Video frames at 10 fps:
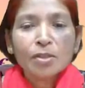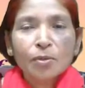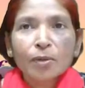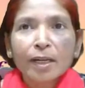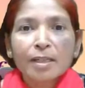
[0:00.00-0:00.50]

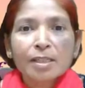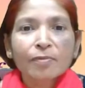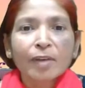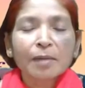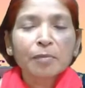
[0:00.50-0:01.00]
students,
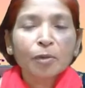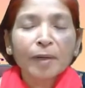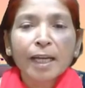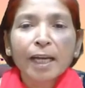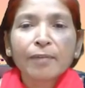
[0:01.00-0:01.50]
welcome to
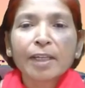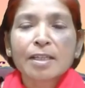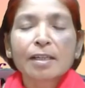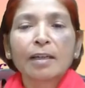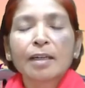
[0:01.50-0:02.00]
my live
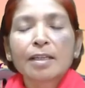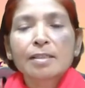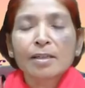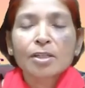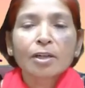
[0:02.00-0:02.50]
teaching learning
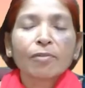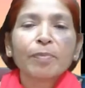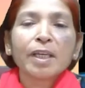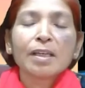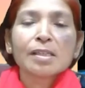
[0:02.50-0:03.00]
session of
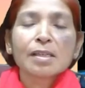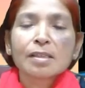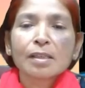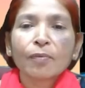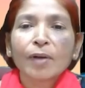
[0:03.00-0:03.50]

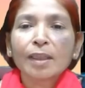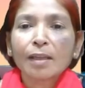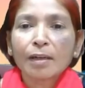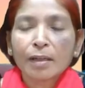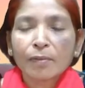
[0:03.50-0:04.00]
BECC
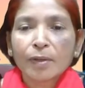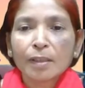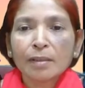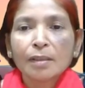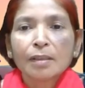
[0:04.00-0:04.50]

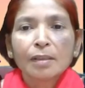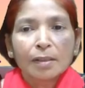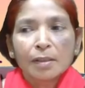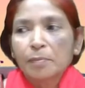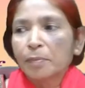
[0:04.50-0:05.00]
131
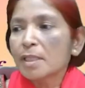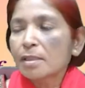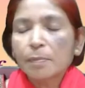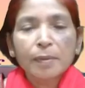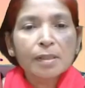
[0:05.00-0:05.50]

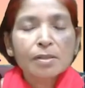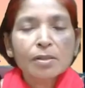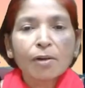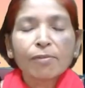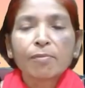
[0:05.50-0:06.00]
Principles
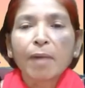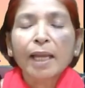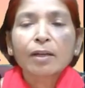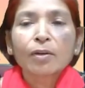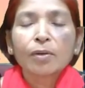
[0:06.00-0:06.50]
of
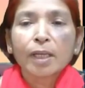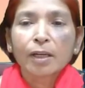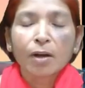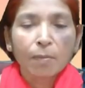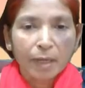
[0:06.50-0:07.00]

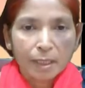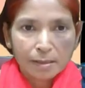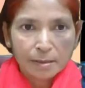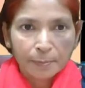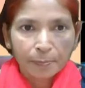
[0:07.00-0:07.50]

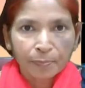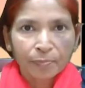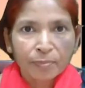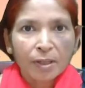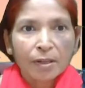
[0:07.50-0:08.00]
Microeconomics.
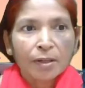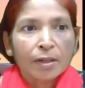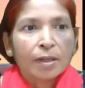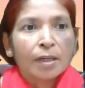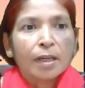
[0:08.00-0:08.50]

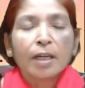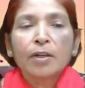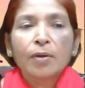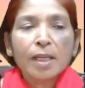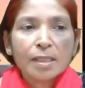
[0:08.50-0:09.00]

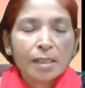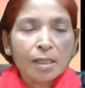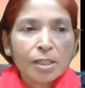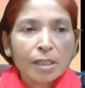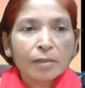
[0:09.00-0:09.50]
In today's
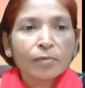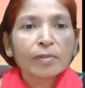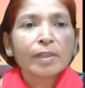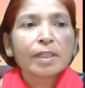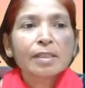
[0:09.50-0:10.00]
session,
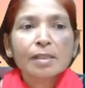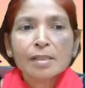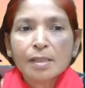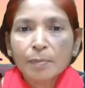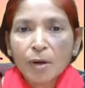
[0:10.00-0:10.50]
we will
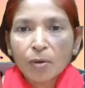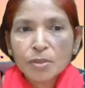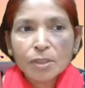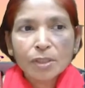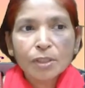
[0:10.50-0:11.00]
discuss
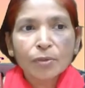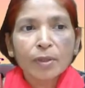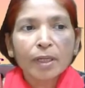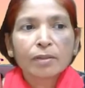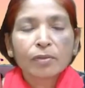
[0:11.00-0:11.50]
about
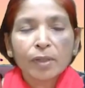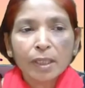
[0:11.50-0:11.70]
Unit